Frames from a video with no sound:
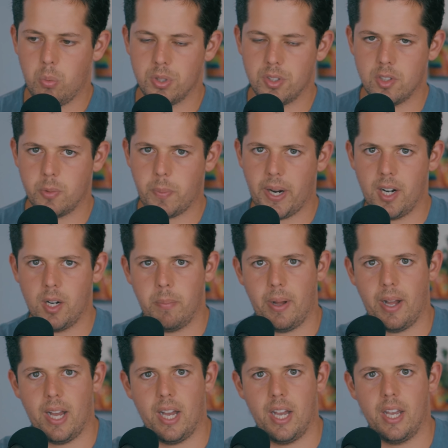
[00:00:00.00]
was inspired
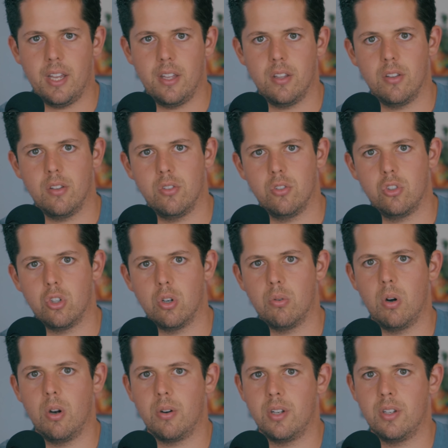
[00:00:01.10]
by Joe
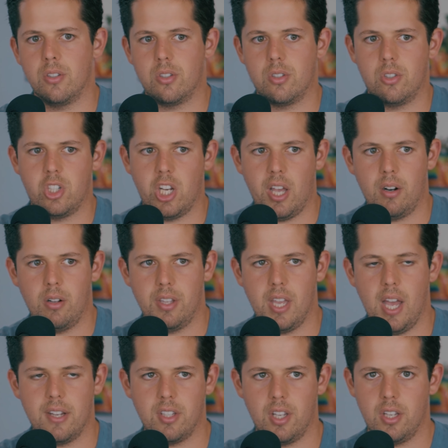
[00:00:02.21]
Rogan's channel.
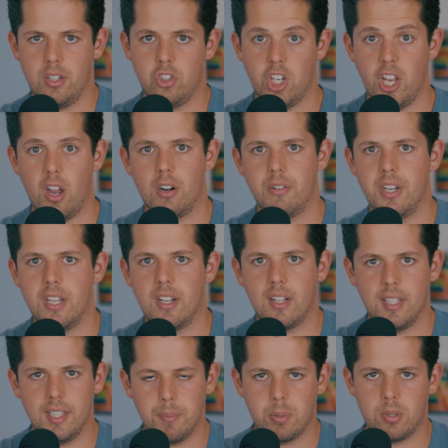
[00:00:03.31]
He has a JRE
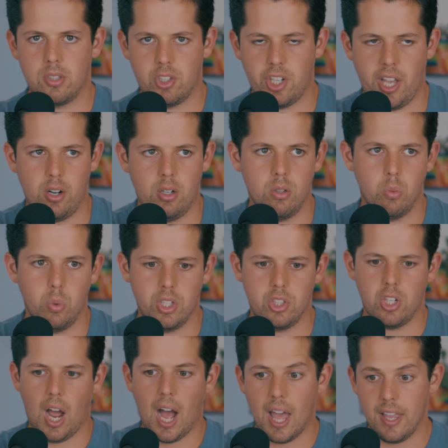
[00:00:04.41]
Clips channel,
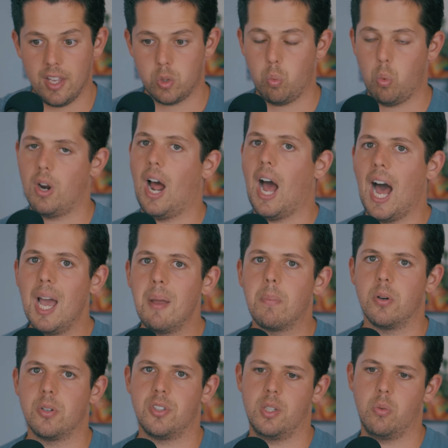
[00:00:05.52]
which is what I
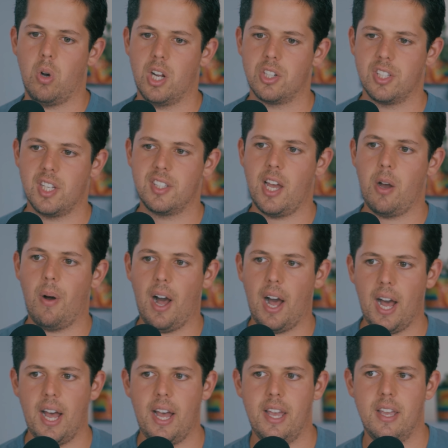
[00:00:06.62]
personally watch. That's how
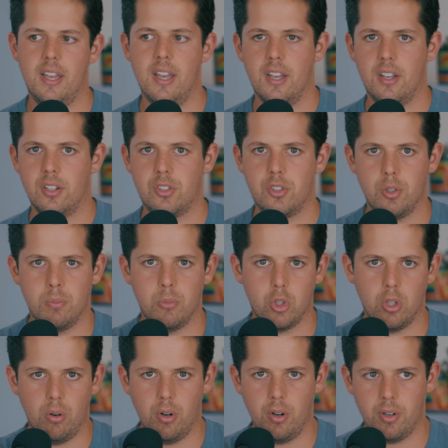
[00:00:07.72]
I consume
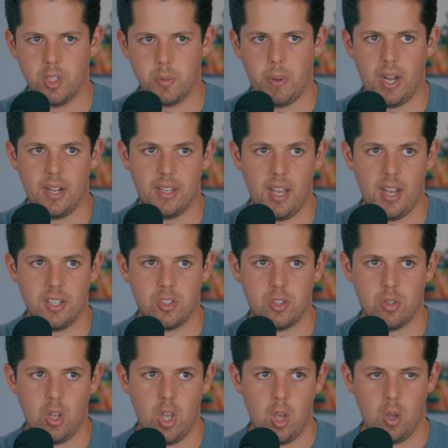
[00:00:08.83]
Joe Rogan's podcasts,